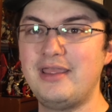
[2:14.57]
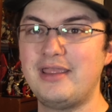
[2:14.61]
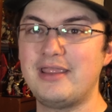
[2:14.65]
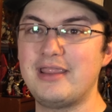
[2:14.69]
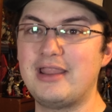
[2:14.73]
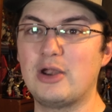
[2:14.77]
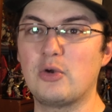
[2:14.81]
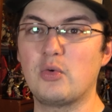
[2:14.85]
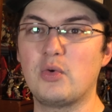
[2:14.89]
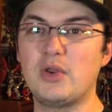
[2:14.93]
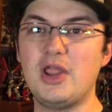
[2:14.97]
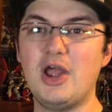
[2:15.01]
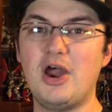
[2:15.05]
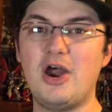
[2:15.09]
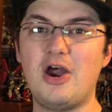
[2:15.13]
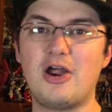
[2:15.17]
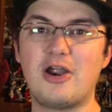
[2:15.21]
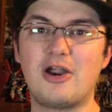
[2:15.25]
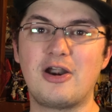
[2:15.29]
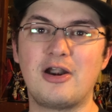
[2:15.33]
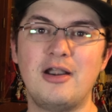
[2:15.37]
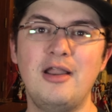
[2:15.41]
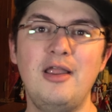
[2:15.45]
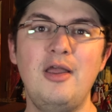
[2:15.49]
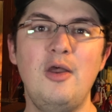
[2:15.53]
here we
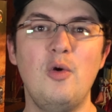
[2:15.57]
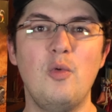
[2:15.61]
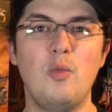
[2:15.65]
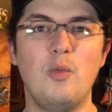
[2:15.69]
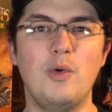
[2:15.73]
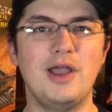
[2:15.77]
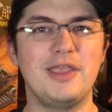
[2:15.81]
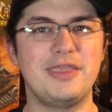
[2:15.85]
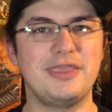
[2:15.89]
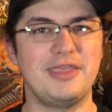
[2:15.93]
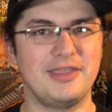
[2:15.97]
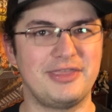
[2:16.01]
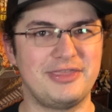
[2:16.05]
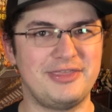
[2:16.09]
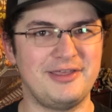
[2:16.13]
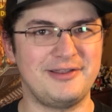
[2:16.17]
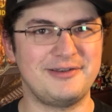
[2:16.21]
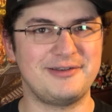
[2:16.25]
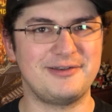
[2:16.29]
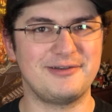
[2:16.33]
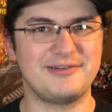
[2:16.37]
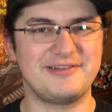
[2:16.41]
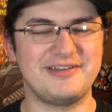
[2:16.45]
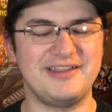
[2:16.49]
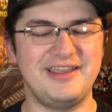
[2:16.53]
are with the
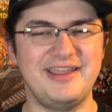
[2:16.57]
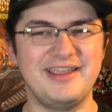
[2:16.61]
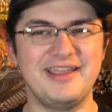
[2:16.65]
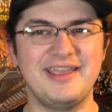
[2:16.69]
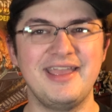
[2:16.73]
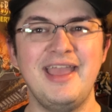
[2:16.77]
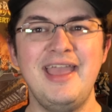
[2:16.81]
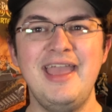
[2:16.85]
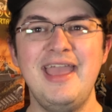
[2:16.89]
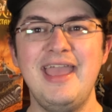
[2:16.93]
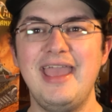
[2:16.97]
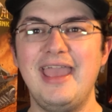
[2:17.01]
Thunder Tank.